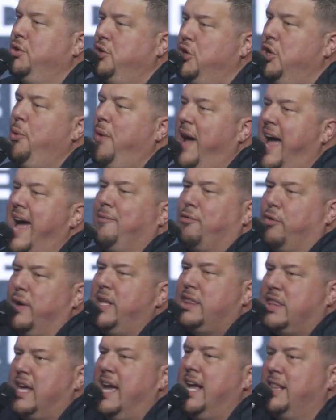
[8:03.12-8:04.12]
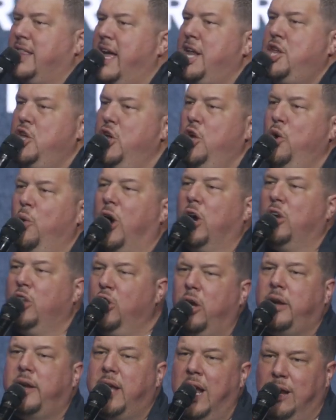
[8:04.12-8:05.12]
you everything that you are
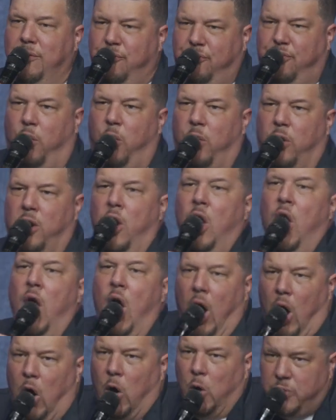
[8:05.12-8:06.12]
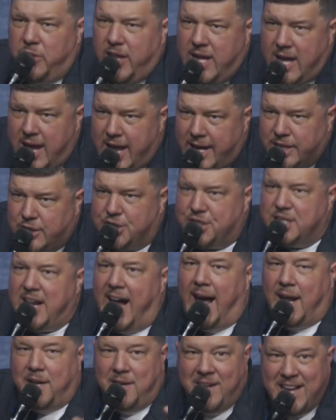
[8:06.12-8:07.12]
looking for on the
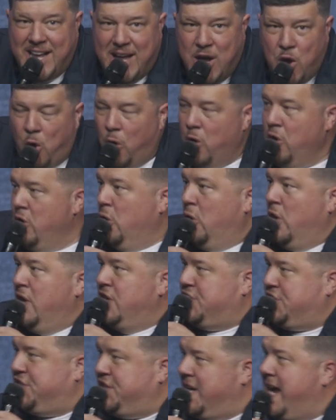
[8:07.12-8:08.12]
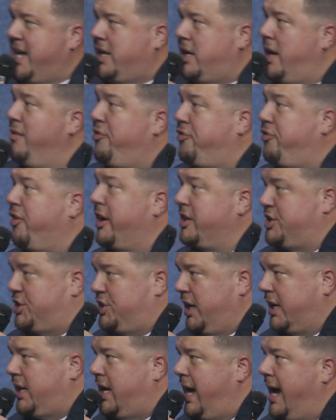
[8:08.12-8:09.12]
inside. Seek ye first
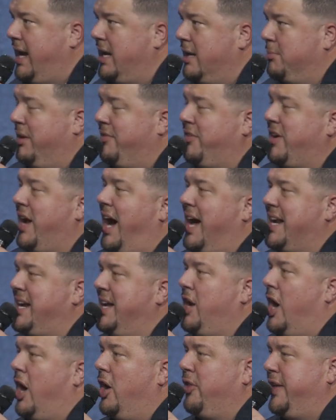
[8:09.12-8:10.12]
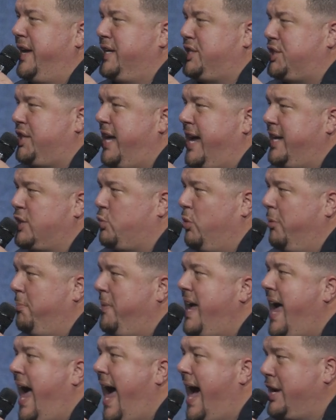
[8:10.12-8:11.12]
the kingdom of God and all these things will
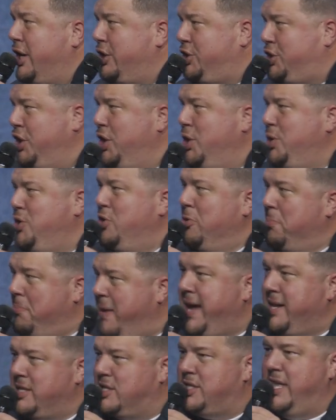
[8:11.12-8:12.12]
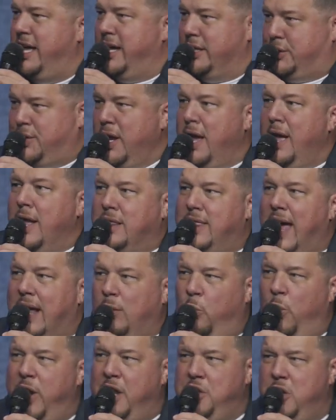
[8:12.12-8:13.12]
be added to you means this, that
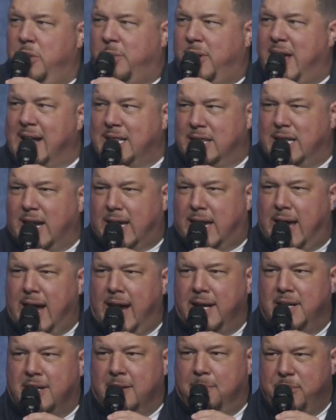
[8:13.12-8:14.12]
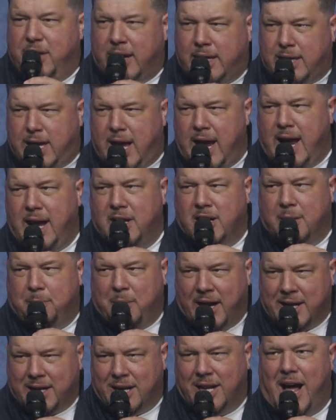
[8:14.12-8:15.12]
when you get the kingdom
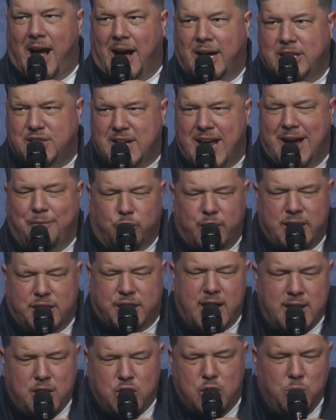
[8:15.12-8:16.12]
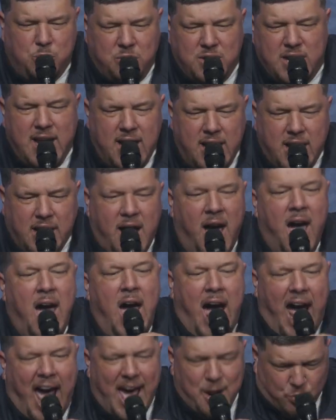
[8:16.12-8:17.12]
unlocks everything you need
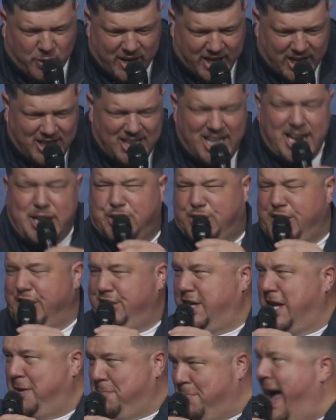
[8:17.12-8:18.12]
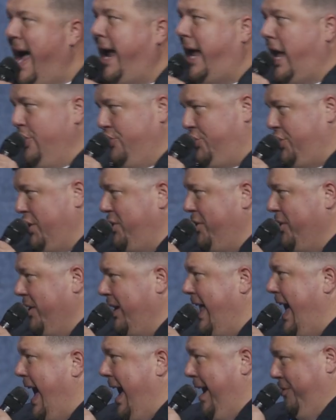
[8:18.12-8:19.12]
and releases it back into your
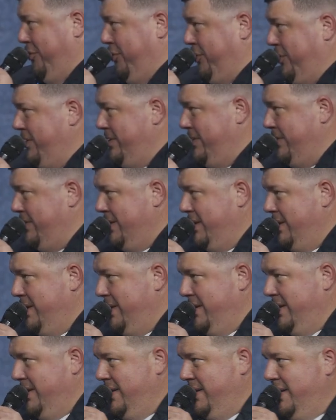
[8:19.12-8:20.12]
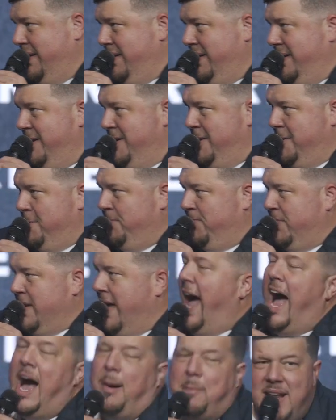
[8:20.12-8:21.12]
life.
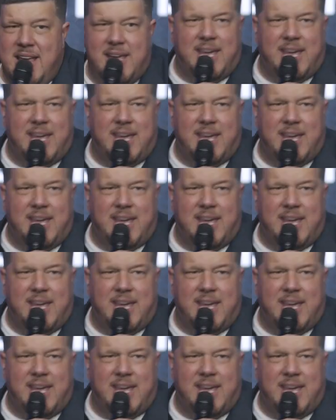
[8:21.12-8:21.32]
How many